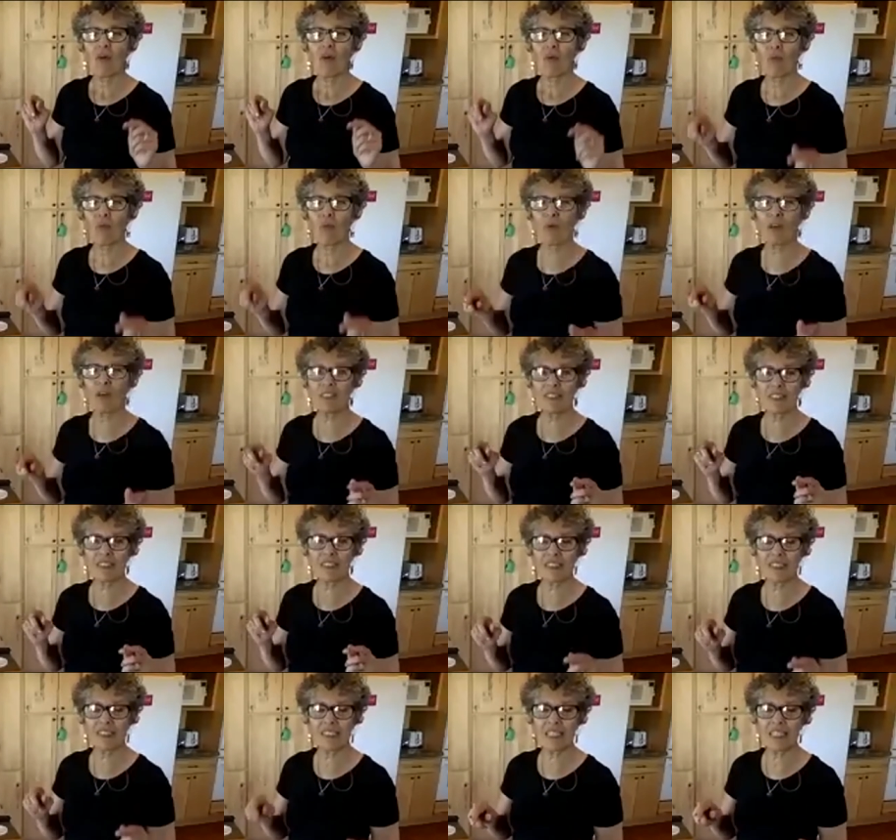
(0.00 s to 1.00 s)
what
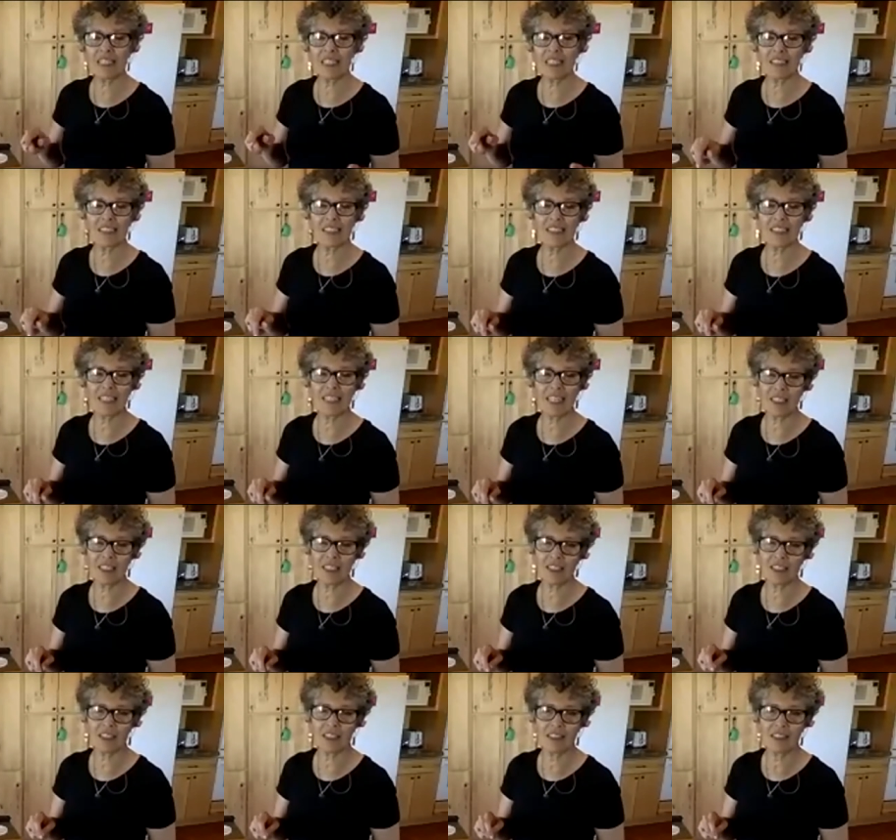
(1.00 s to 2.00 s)
city and state
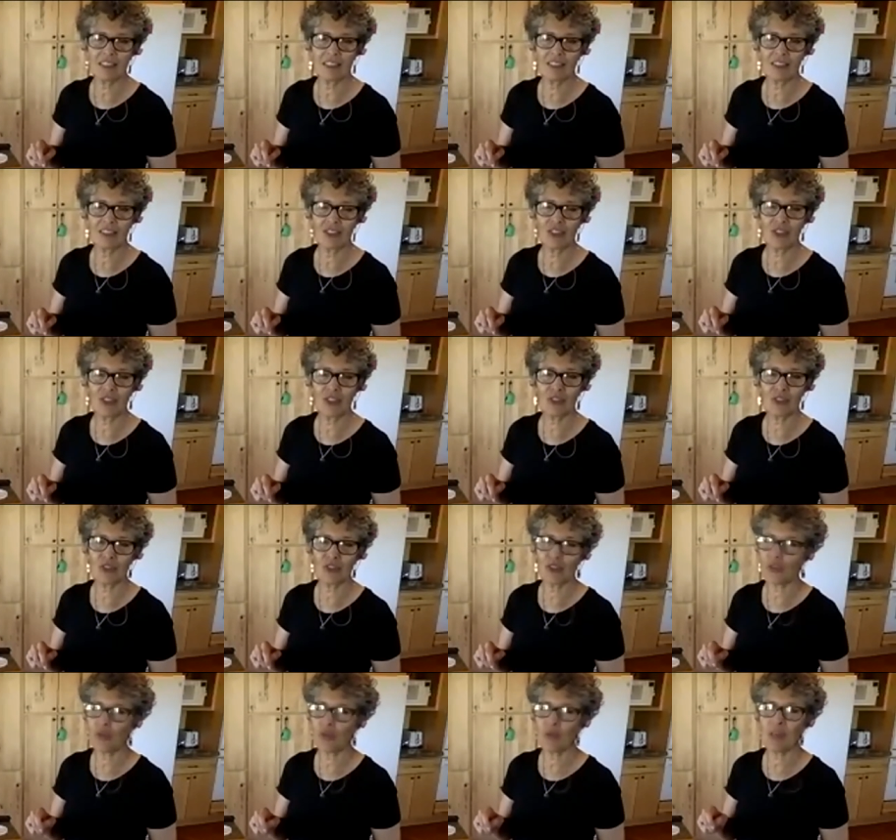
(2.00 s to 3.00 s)
you're
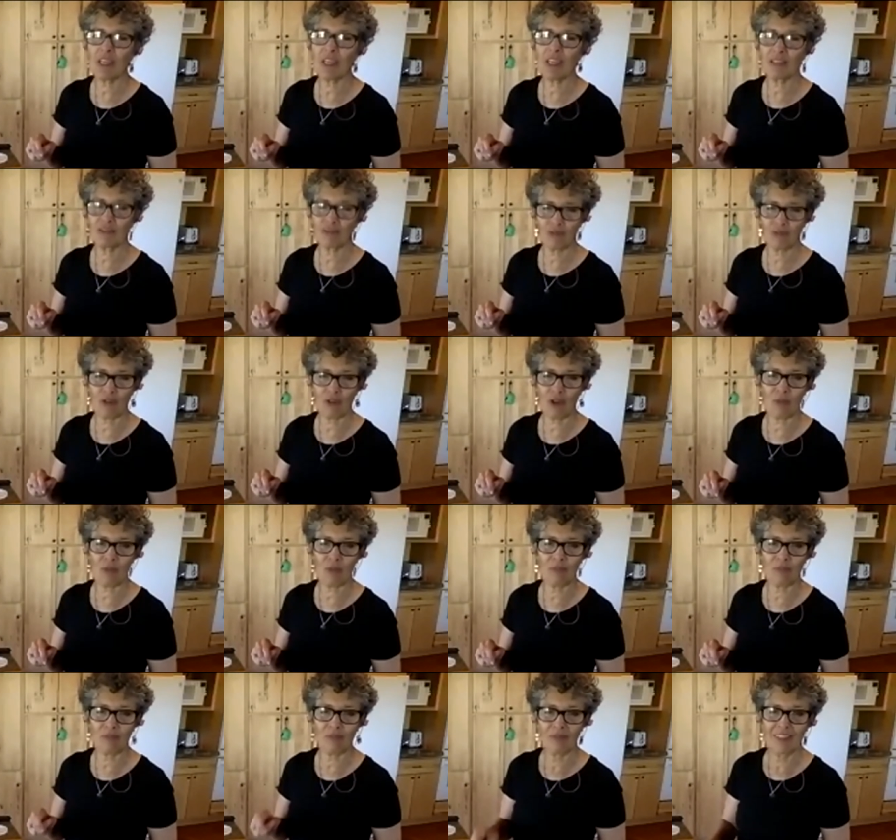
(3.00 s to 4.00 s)
zooming in from,
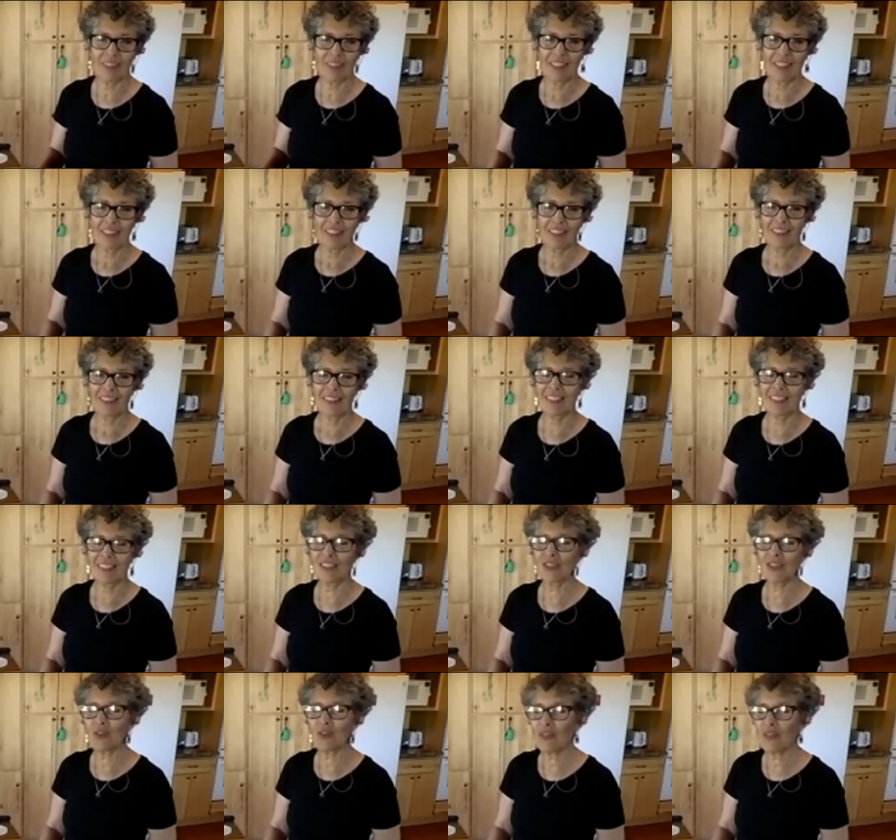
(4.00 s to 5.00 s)
because
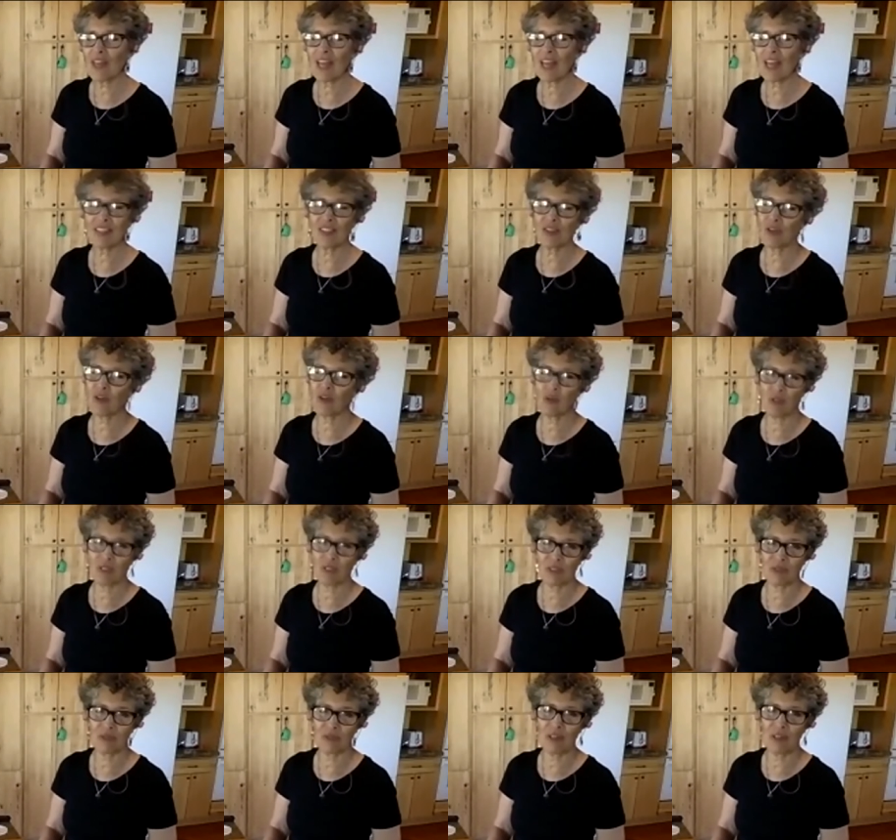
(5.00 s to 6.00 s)
that's always
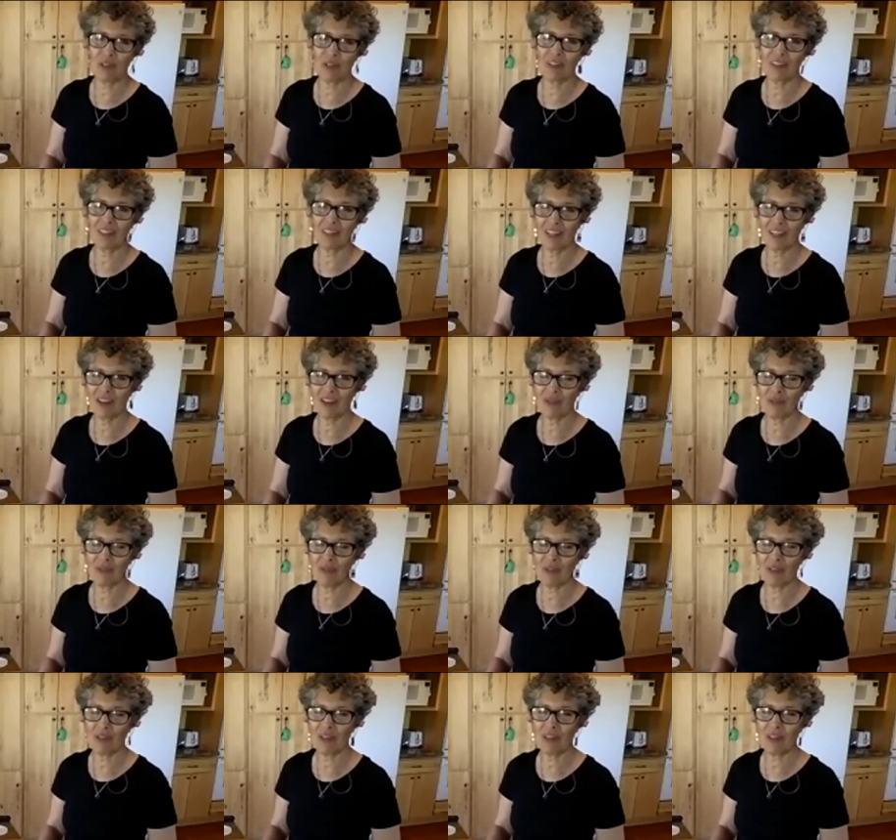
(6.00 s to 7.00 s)
a fun
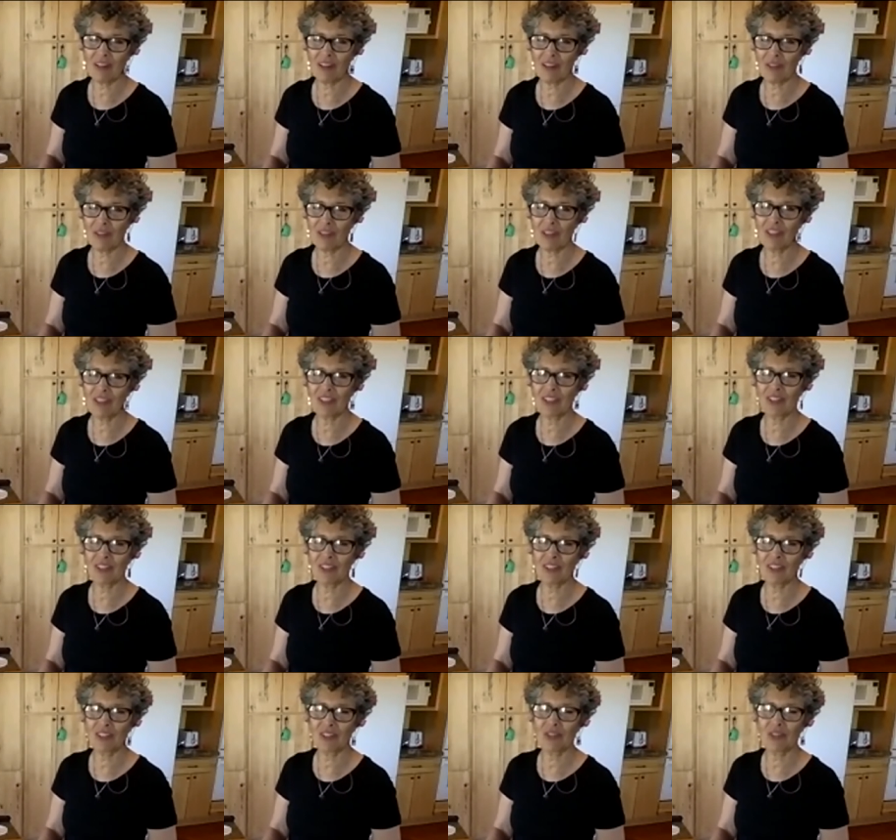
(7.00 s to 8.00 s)
thing
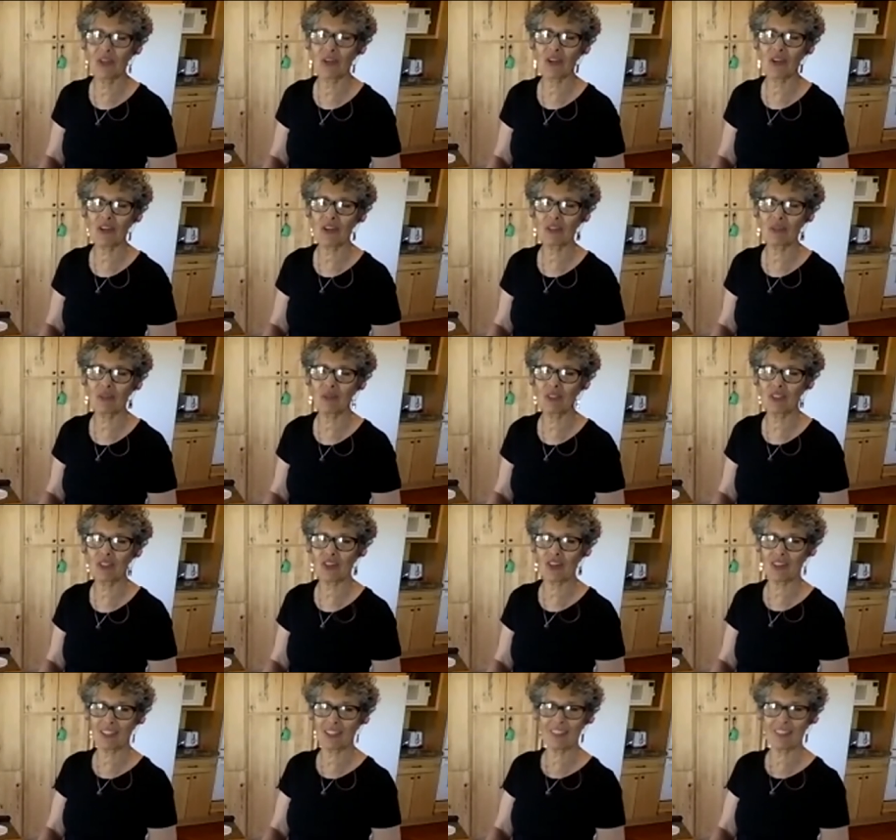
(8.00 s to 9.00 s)
to learn as we start these